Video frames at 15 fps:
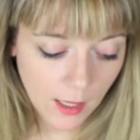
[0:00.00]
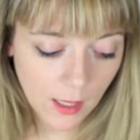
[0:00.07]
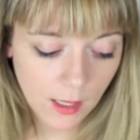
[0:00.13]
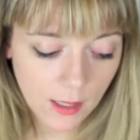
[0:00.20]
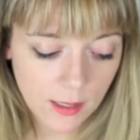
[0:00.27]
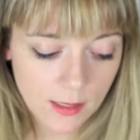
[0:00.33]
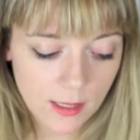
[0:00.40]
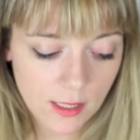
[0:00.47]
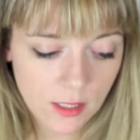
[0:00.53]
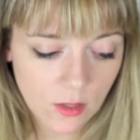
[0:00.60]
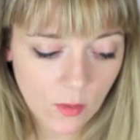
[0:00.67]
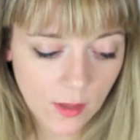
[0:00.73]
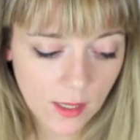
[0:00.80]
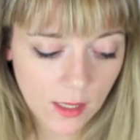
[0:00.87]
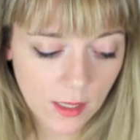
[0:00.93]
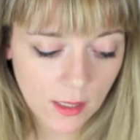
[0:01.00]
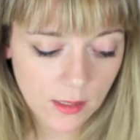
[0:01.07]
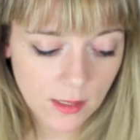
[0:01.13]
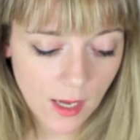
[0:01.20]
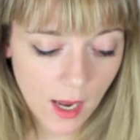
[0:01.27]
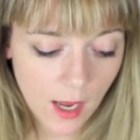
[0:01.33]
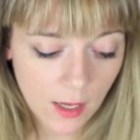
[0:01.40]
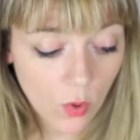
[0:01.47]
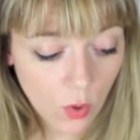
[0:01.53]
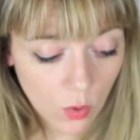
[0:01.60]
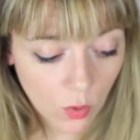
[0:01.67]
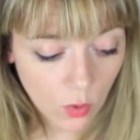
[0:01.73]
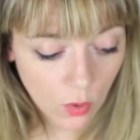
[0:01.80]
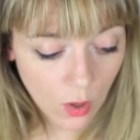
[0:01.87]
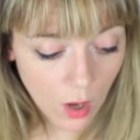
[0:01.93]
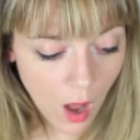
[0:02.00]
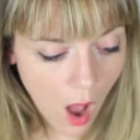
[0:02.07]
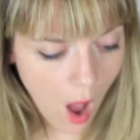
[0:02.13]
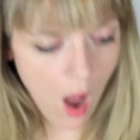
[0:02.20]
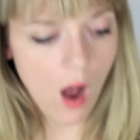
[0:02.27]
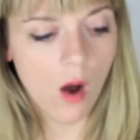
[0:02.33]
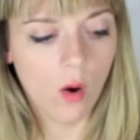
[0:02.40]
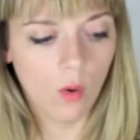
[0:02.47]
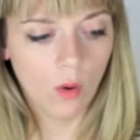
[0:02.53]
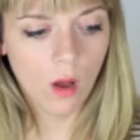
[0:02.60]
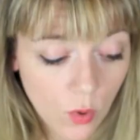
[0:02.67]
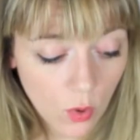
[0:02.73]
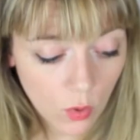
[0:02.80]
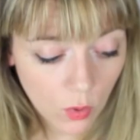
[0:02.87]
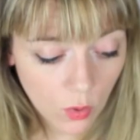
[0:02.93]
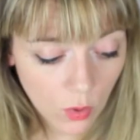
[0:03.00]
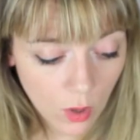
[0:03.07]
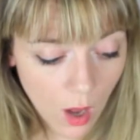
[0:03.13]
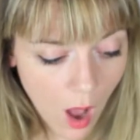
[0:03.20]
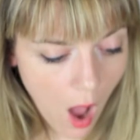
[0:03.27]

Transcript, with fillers: Is this quiz time? Boo! Oh. Boo!